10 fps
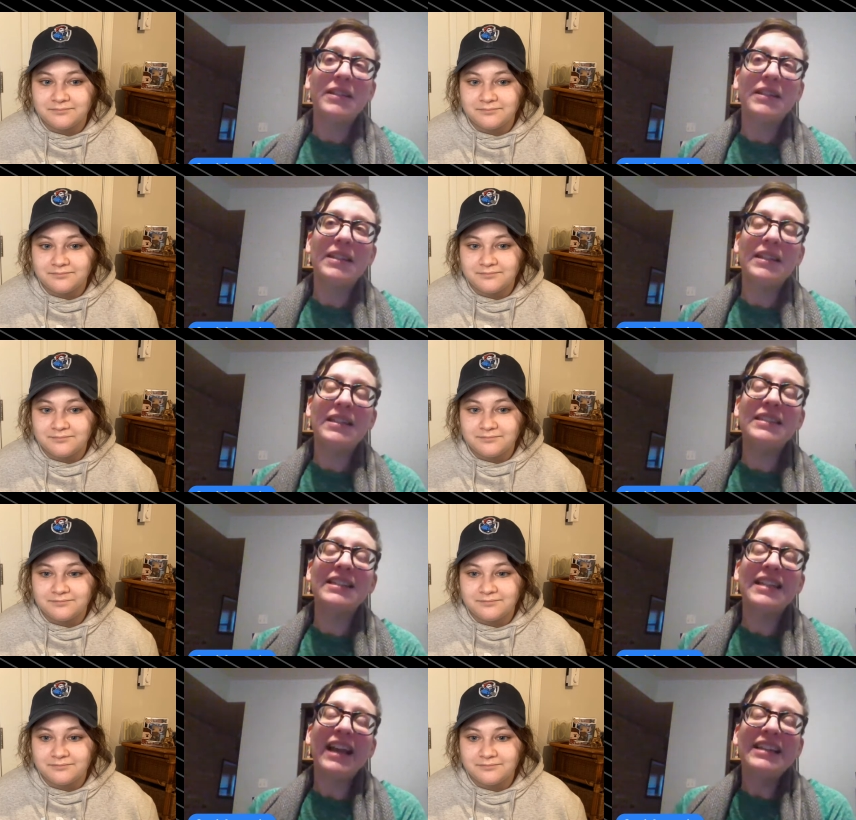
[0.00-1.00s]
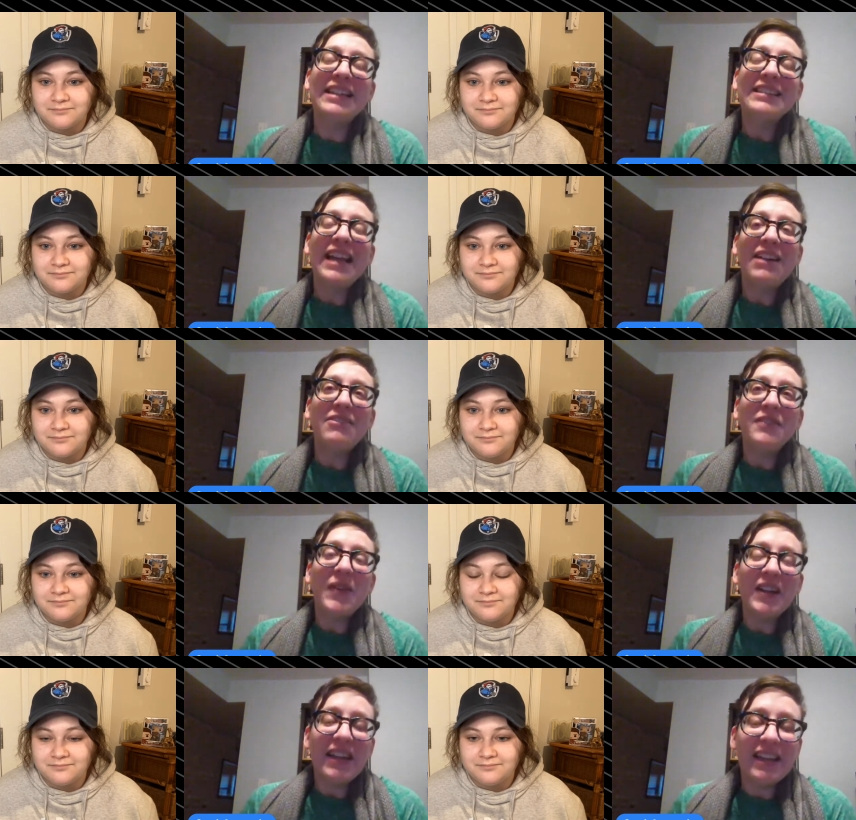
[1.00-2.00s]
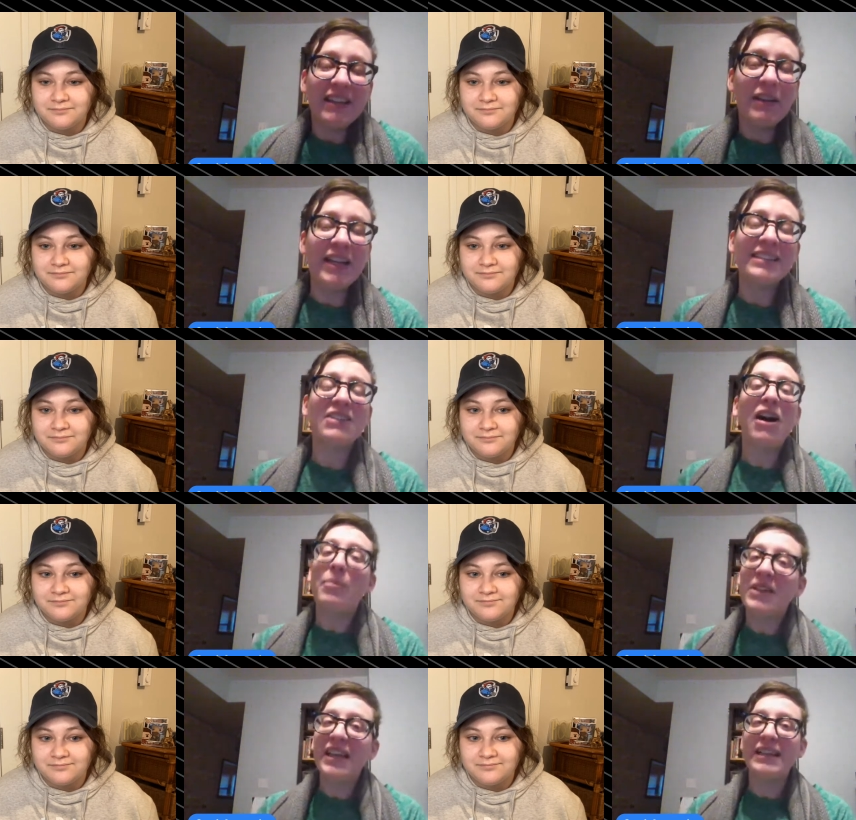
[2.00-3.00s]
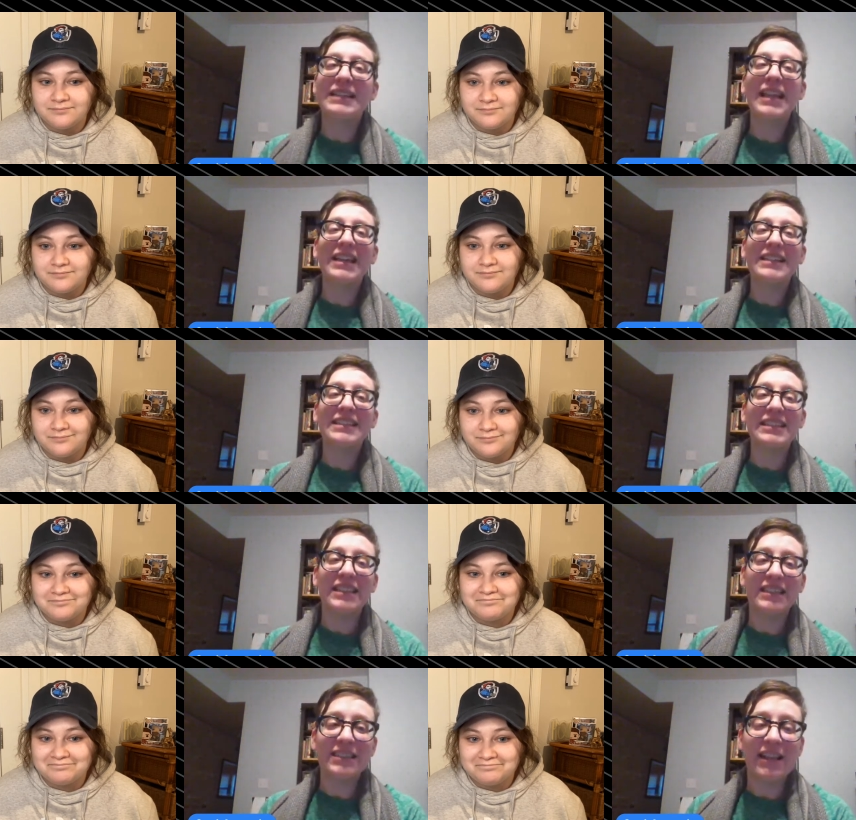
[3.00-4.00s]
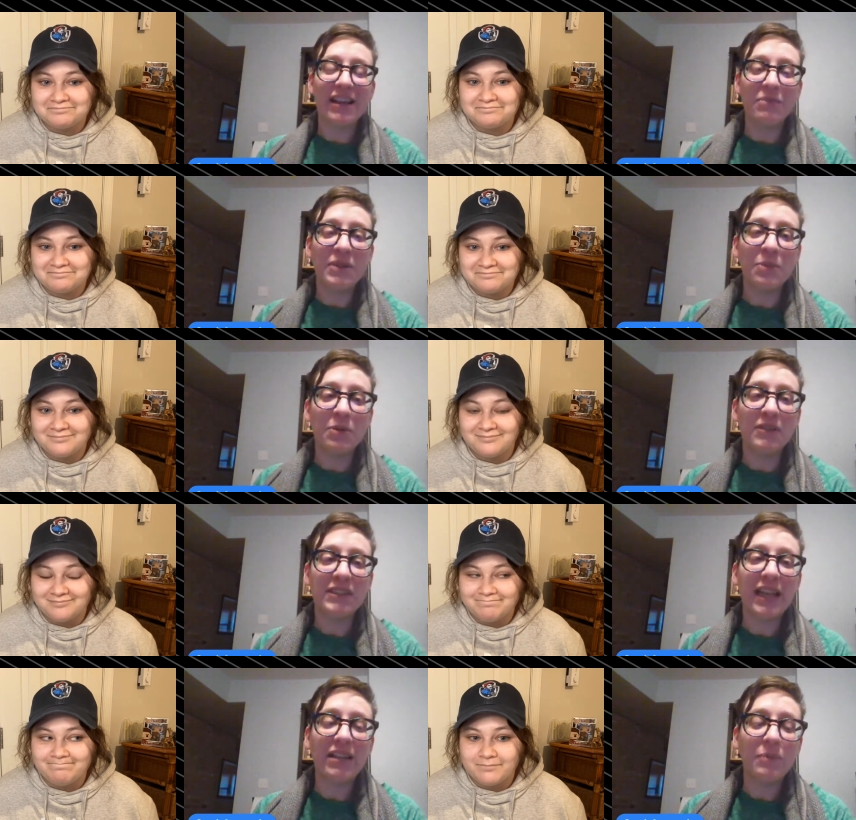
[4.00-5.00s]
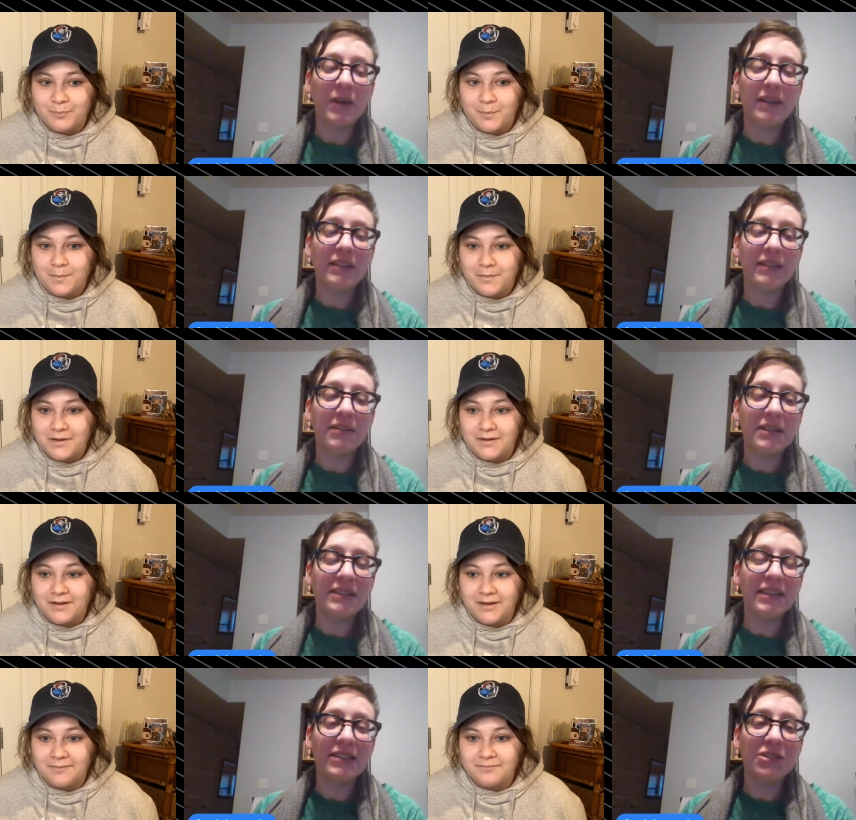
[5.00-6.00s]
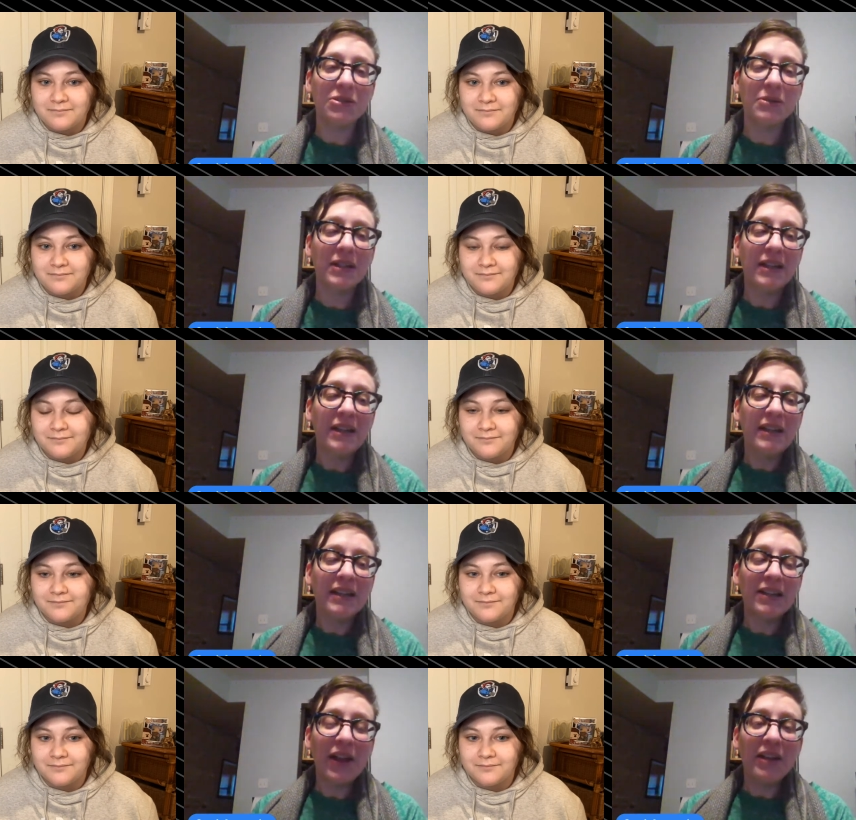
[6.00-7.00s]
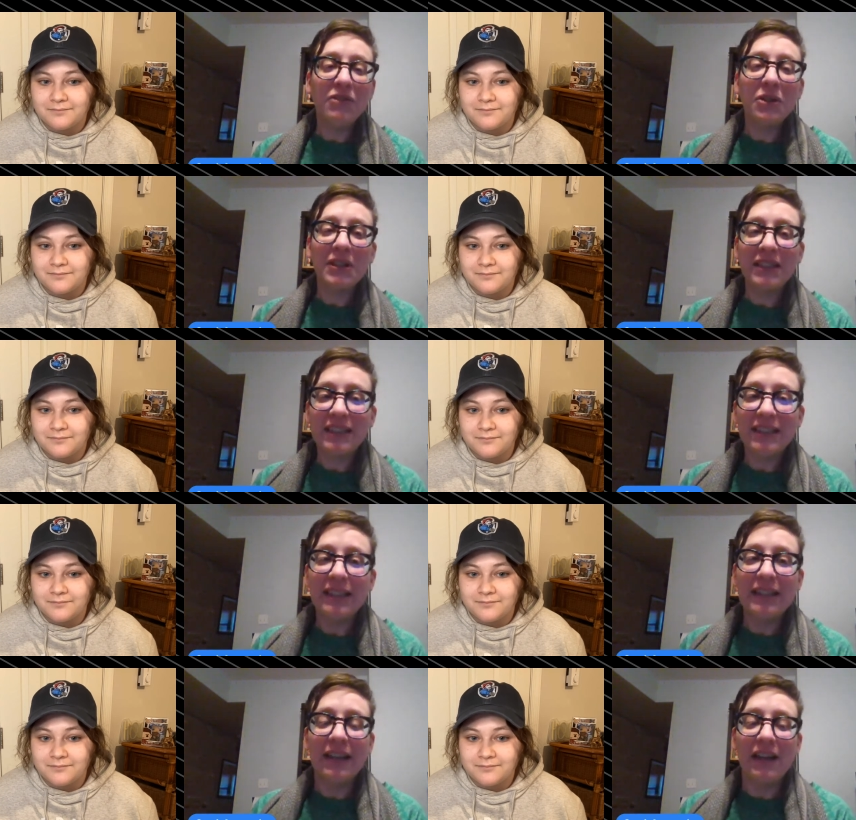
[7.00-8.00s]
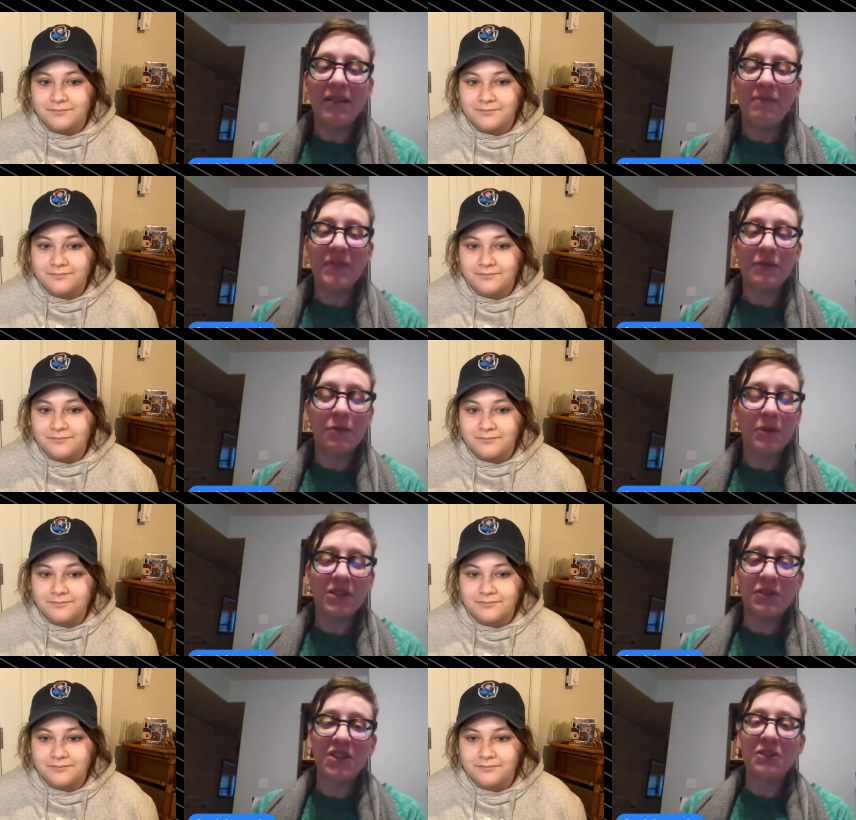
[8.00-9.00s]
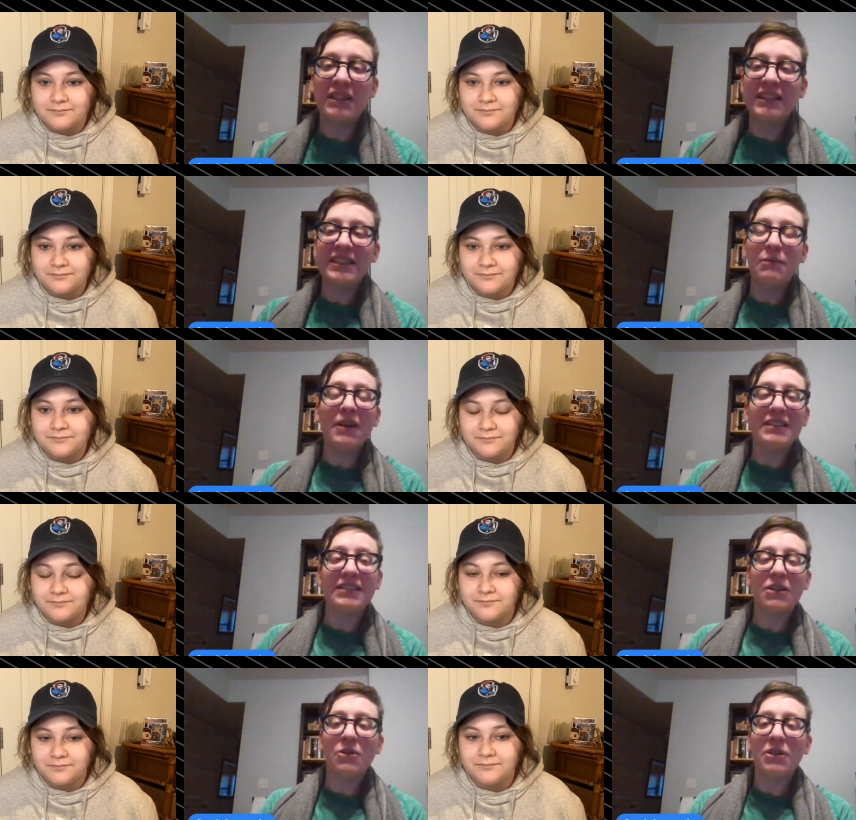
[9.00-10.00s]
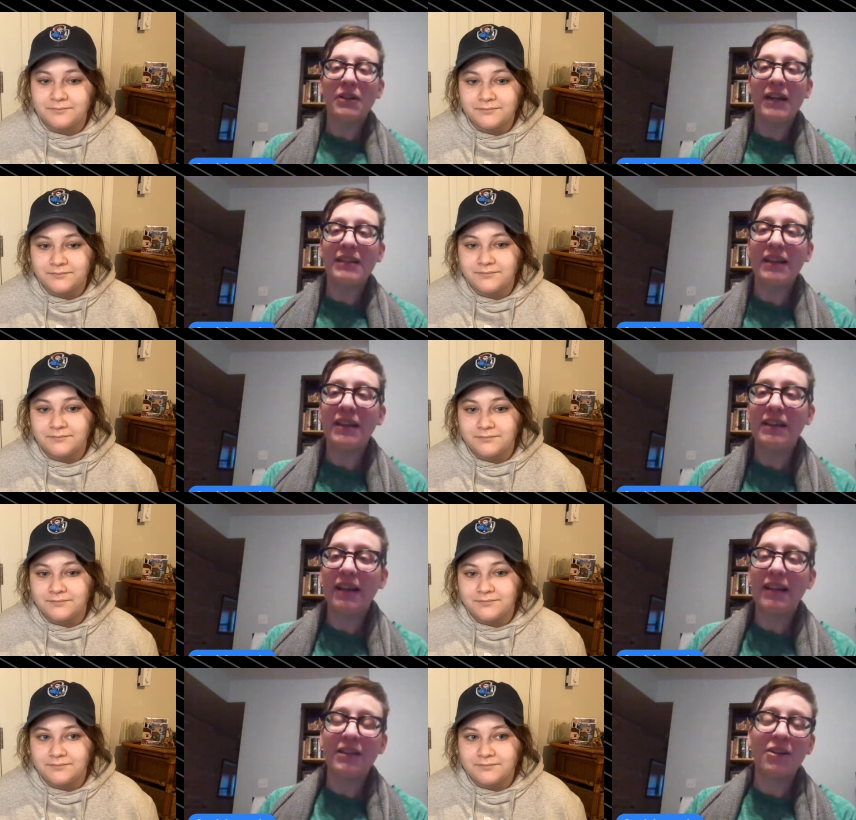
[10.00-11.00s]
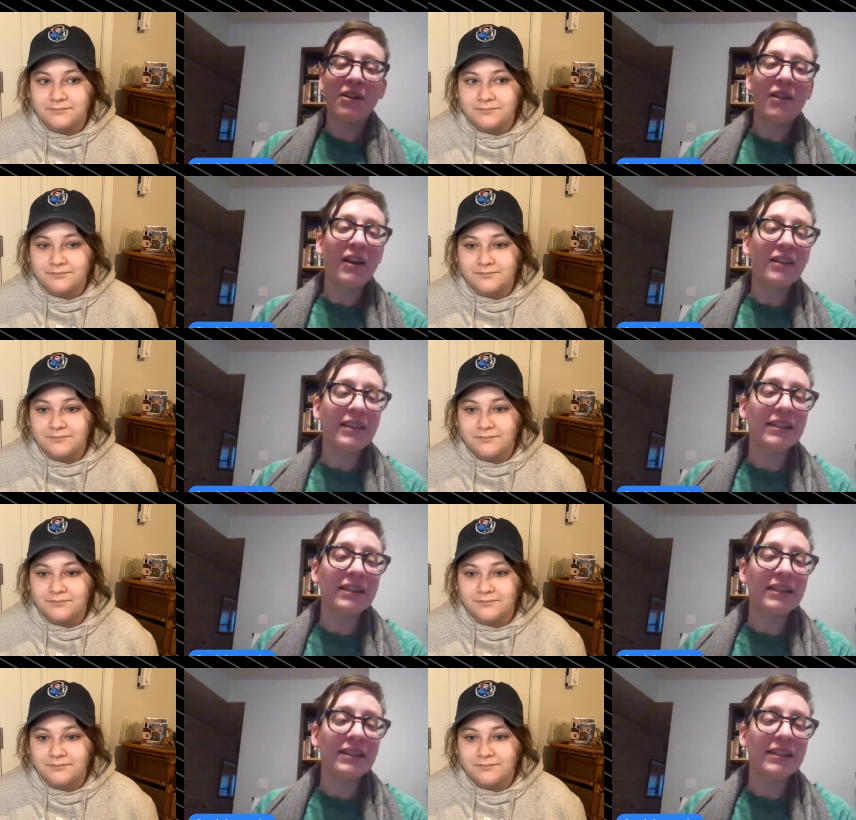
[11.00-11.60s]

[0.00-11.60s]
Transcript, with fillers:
Speaker 1: he has a complicated legacy, as a lot of people have said, but he did do a lot of good, for as frustrating as he was as an owner. I think, there are a lot of